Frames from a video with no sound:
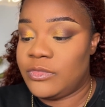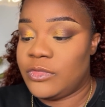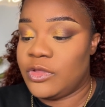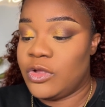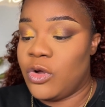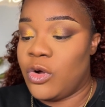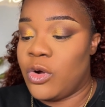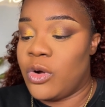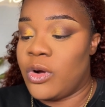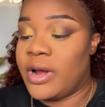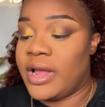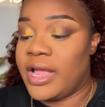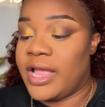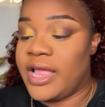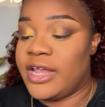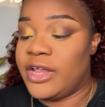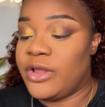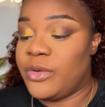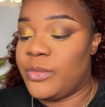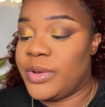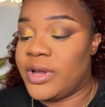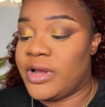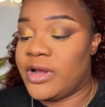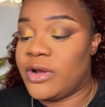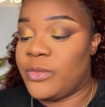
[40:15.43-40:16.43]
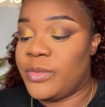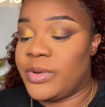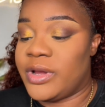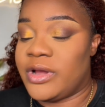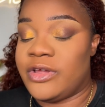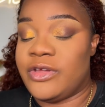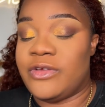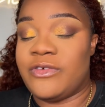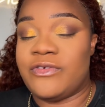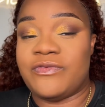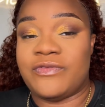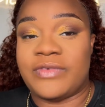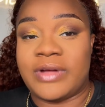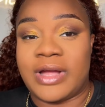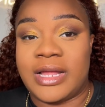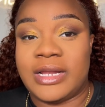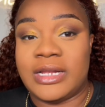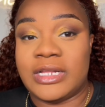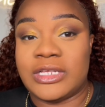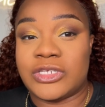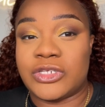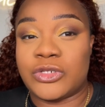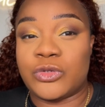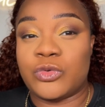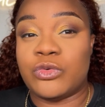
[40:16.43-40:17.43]
or anywhere where you find
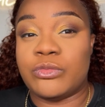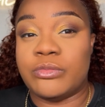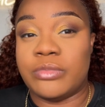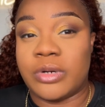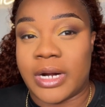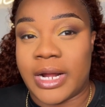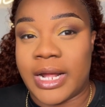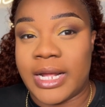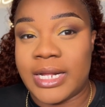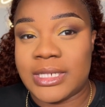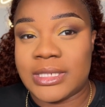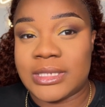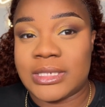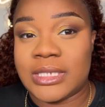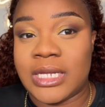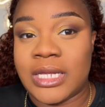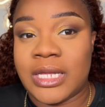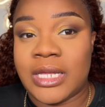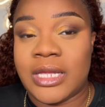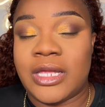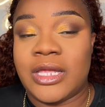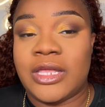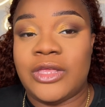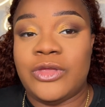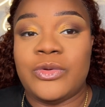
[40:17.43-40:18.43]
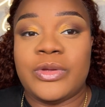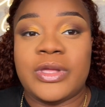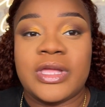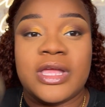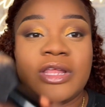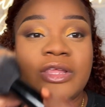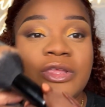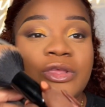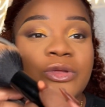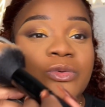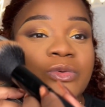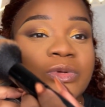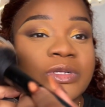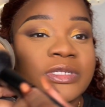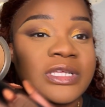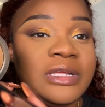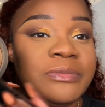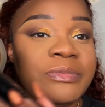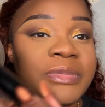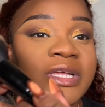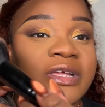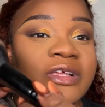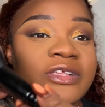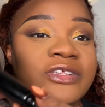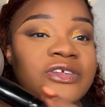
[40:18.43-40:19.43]
it's too bright, you can use it
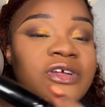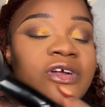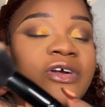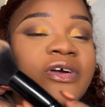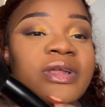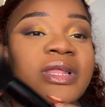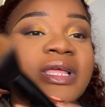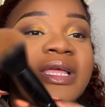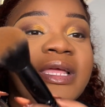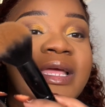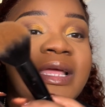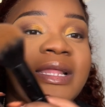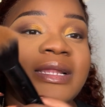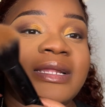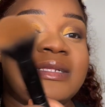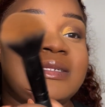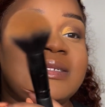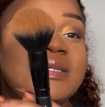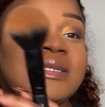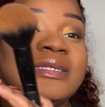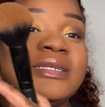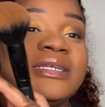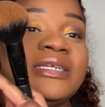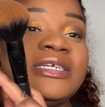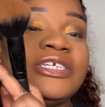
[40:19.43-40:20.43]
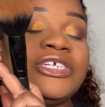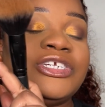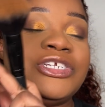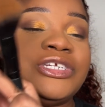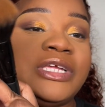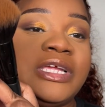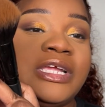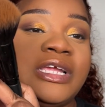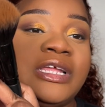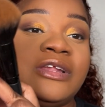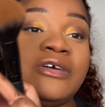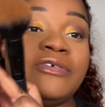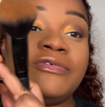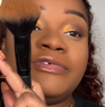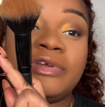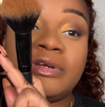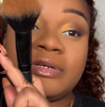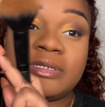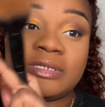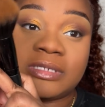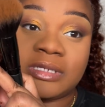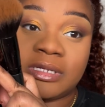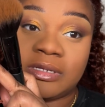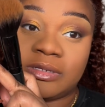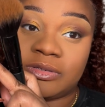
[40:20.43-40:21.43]
because you're going to get this in the shade of your
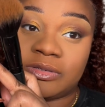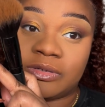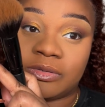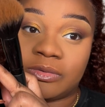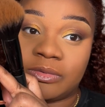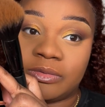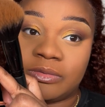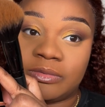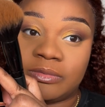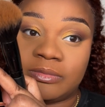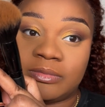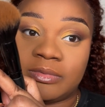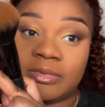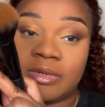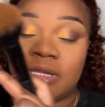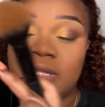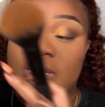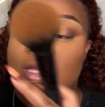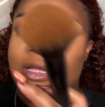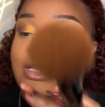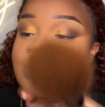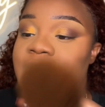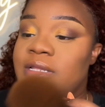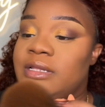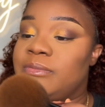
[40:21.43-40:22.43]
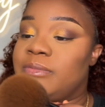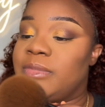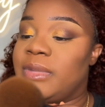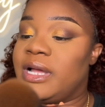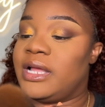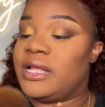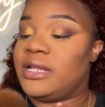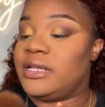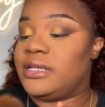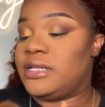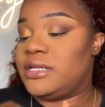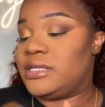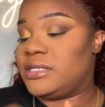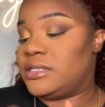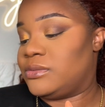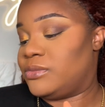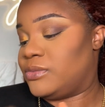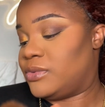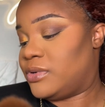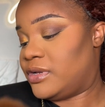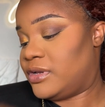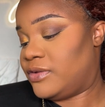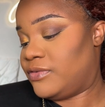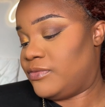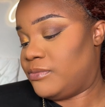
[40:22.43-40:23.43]
skin tone.
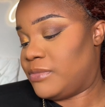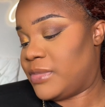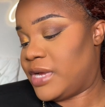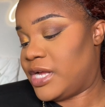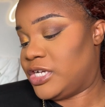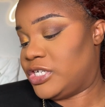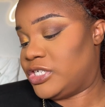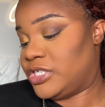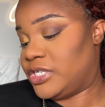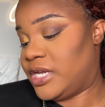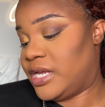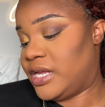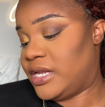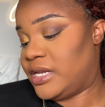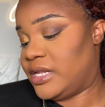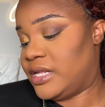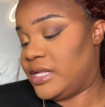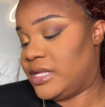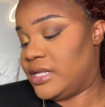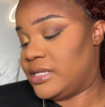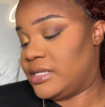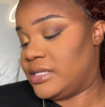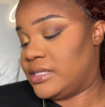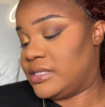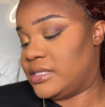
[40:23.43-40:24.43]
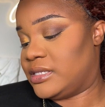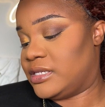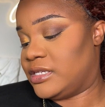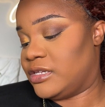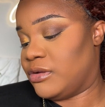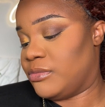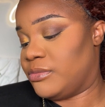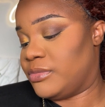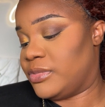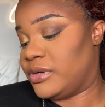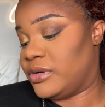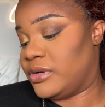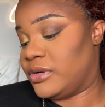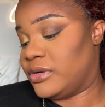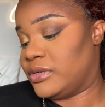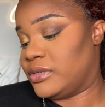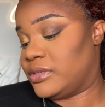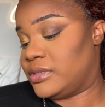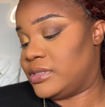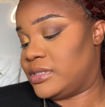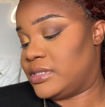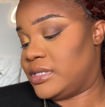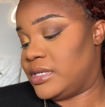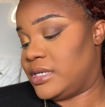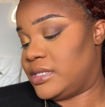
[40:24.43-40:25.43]
My shade is number
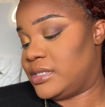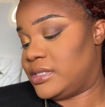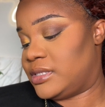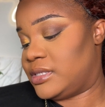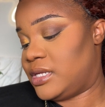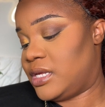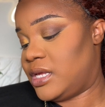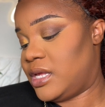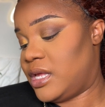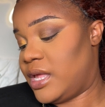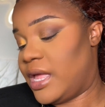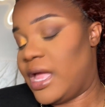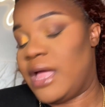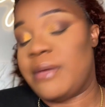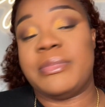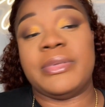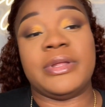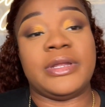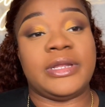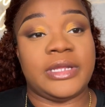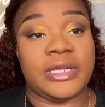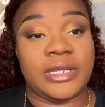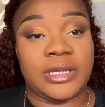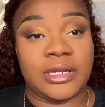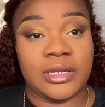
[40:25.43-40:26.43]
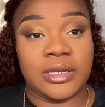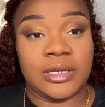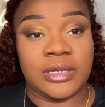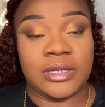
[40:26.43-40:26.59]
60 Ebony.